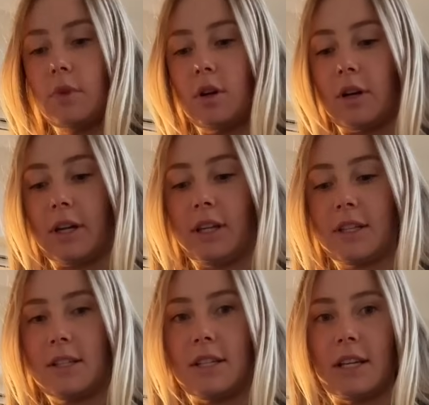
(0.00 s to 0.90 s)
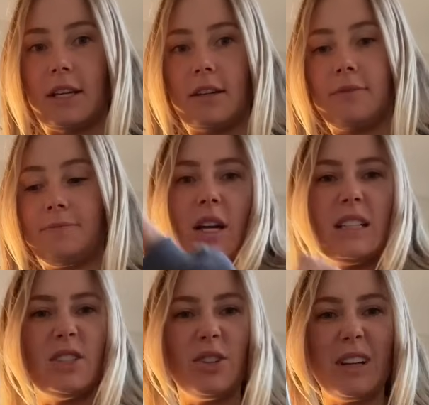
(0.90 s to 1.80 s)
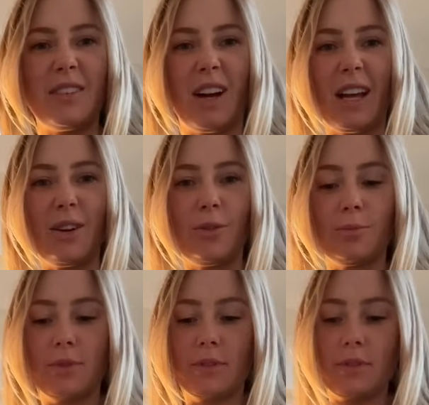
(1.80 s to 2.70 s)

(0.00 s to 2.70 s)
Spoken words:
All right, let's see. I don't have high hopes.